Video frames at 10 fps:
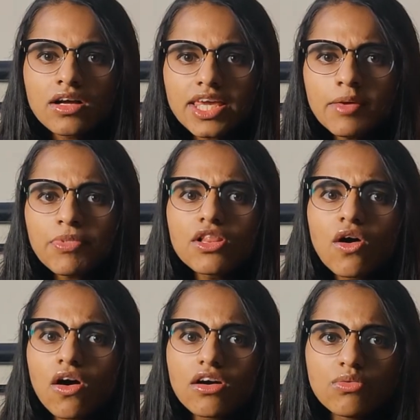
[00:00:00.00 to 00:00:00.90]
keep a
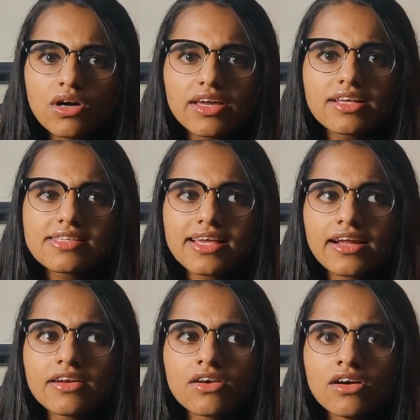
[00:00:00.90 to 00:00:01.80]
longer working
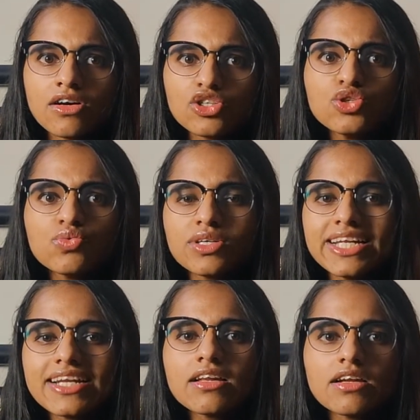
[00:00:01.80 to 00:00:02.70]
set, you would
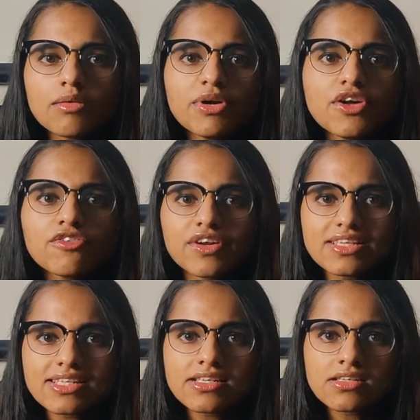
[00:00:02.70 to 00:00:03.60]
need a little bit of
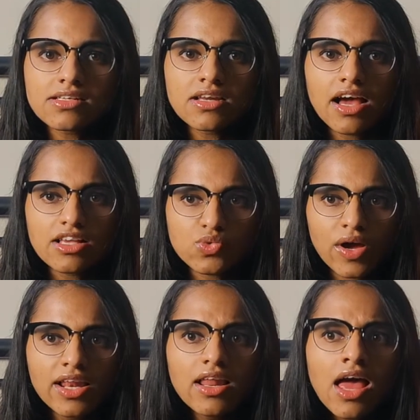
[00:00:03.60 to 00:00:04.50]
rest as
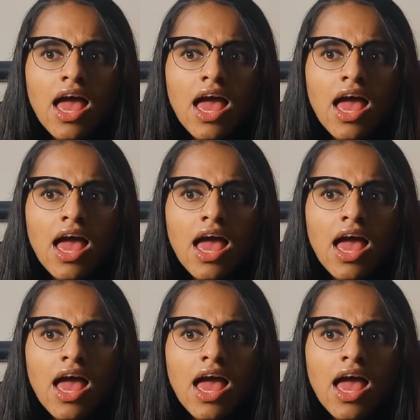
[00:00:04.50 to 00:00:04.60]
well.